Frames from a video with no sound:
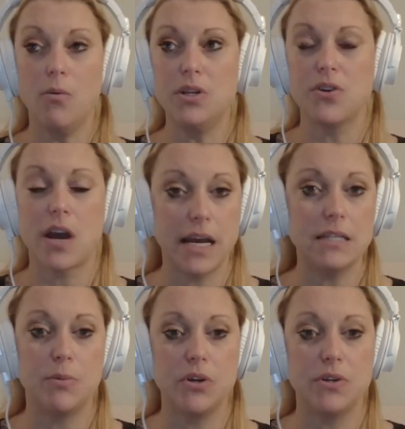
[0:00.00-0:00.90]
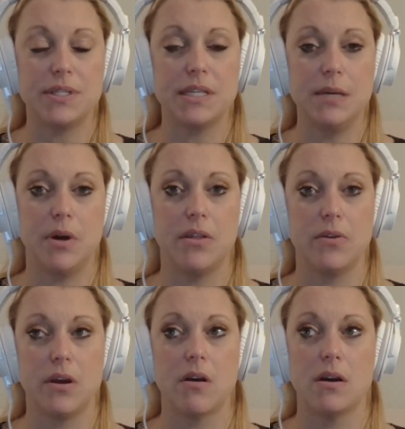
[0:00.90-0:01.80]
We try not to put you to sleep, although
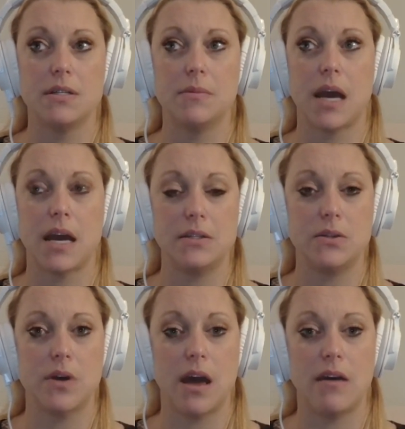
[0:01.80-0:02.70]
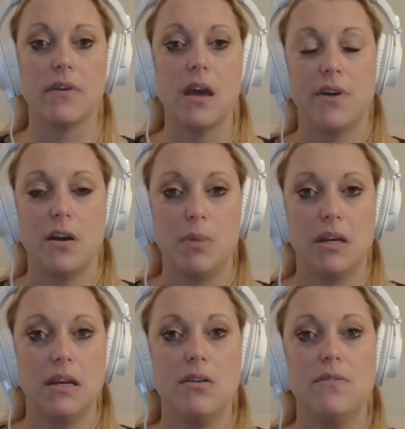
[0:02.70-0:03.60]
there are some guys who have very
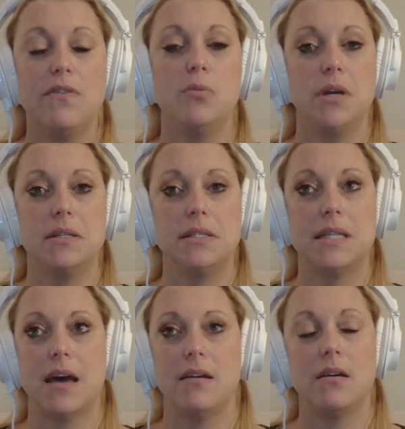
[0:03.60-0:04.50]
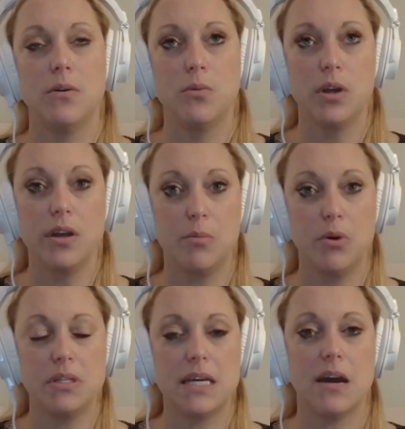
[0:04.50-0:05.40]
big needle phobias that will get
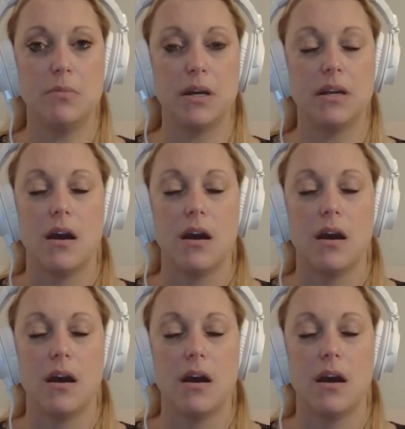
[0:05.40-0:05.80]
put down, but